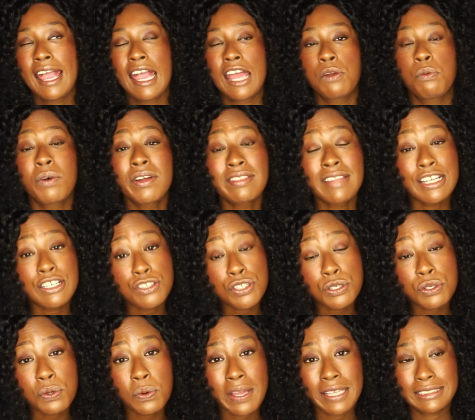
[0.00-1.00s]
And what they
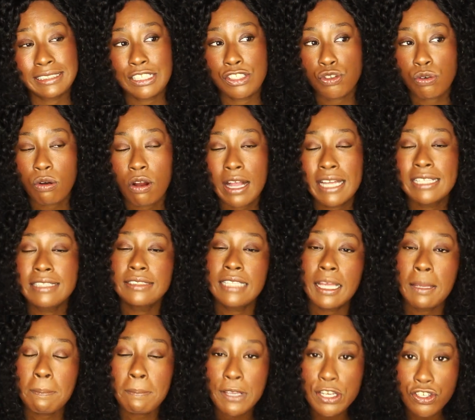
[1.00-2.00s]
do is they try to
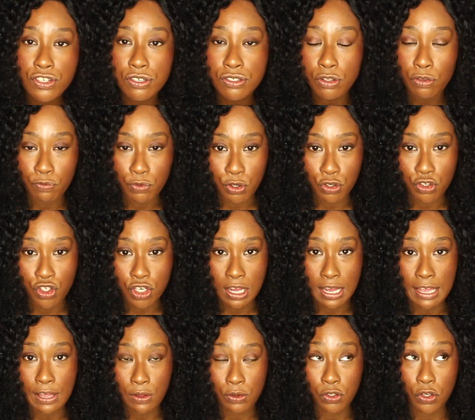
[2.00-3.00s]
take pictures of your
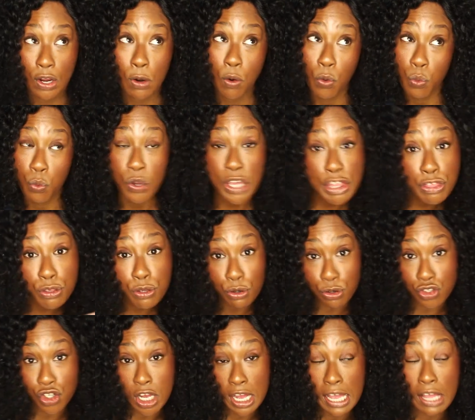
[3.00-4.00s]
child or with
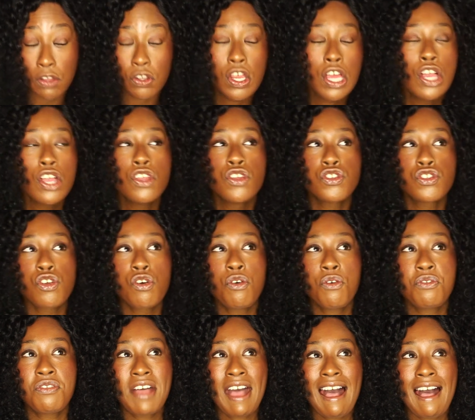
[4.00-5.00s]
your child
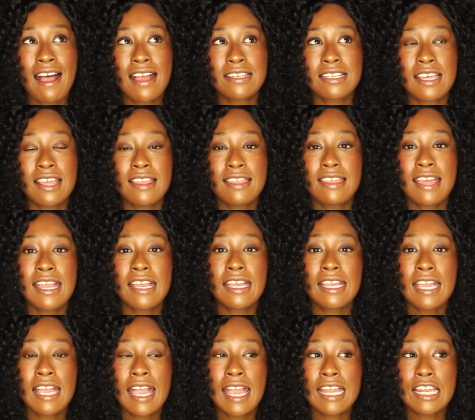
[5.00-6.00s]
so that they
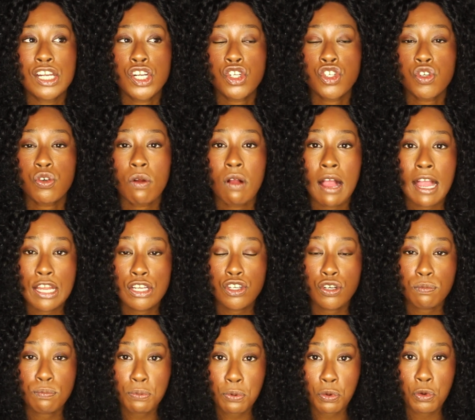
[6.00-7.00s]
can try
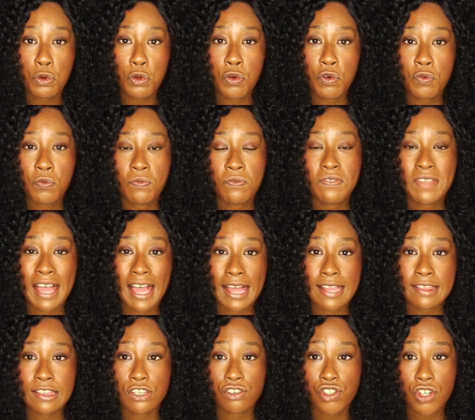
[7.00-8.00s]
to prove
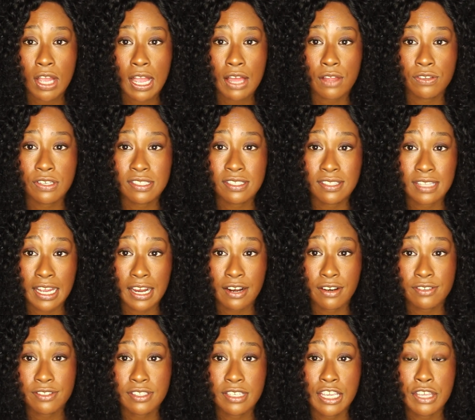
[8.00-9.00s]
that the child is
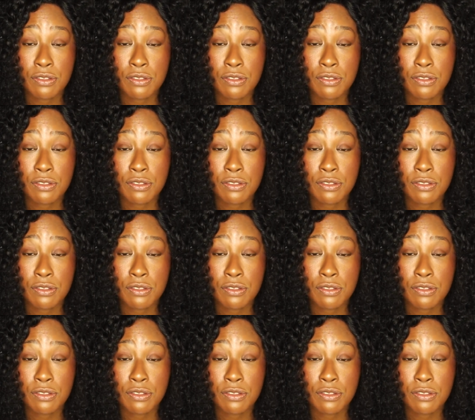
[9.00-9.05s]
theirs,